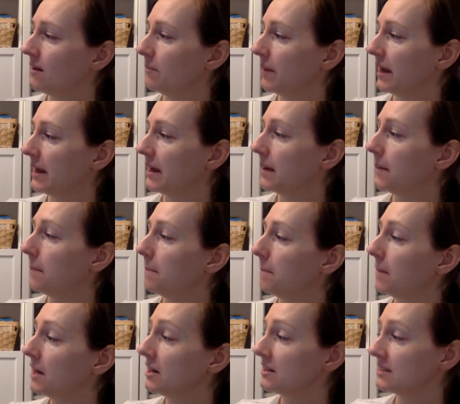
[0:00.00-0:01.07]
by
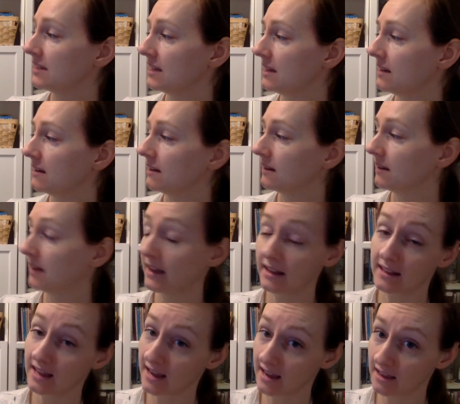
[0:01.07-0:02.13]
Marcy
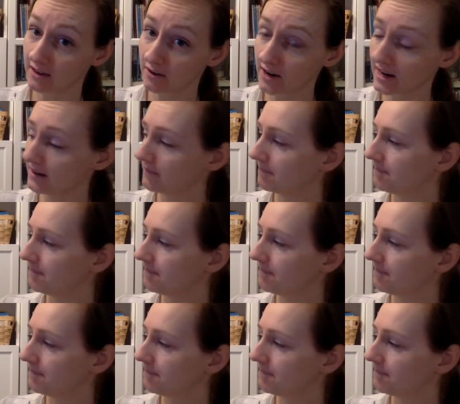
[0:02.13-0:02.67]
in the eighth grade.